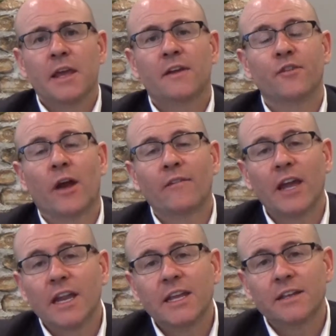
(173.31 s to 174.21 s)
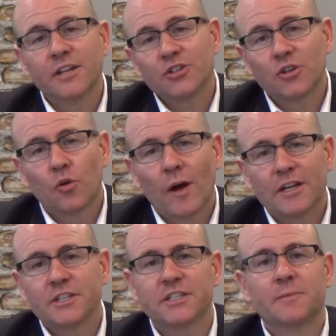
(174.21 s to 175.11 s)
If you have any additional
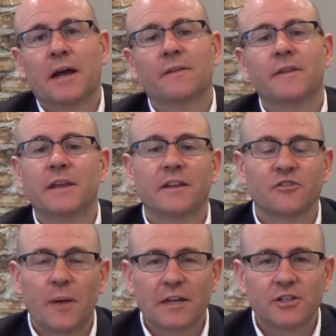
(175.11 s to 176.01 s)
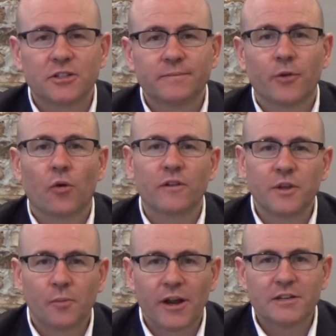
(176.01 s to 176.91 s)
questions about the inspection or the
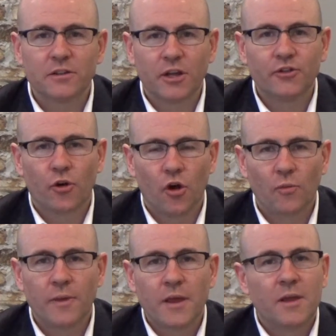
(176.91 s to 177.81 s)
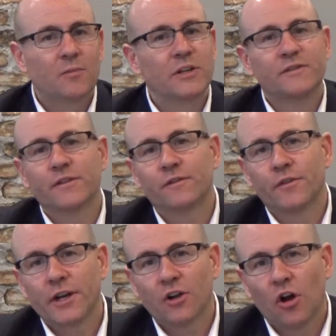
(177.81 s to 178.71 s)
appraisal on your home, please feel
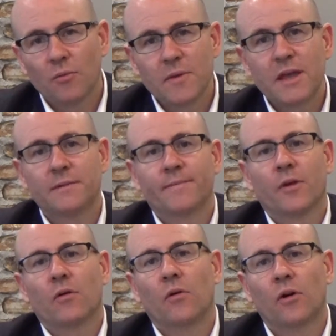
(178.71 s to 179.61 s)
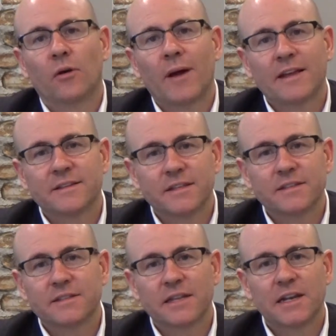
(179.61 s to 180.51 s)
free to call me or my
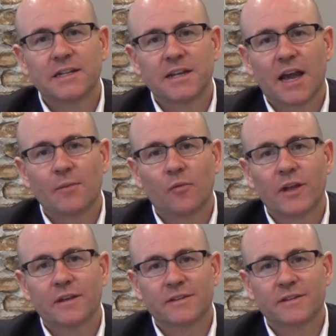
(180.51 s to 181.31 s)
assistants at any time, and we can